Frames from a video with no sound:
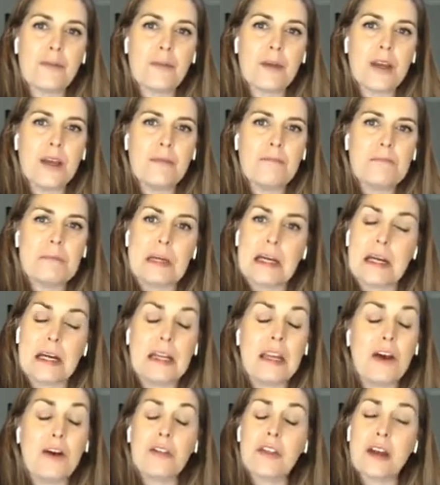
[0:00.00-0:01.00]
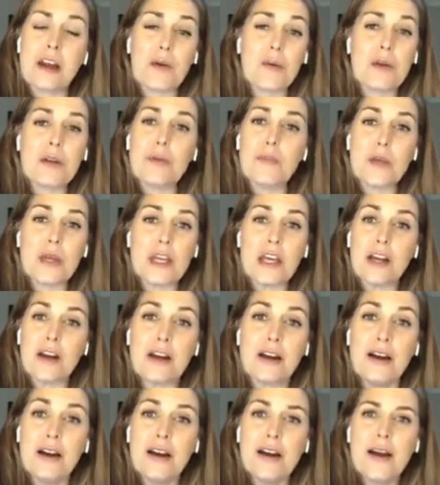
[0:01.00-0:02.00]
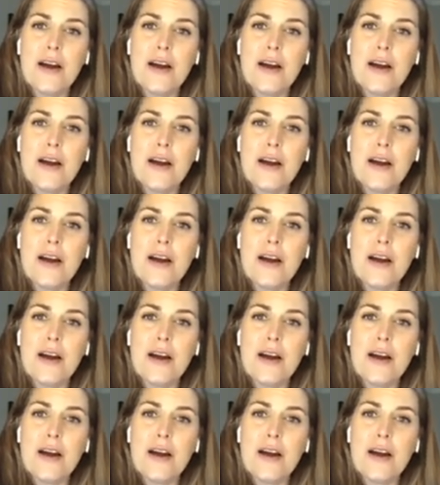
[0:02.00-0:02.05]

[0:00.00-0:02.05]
me, I know that I wouldn't be here,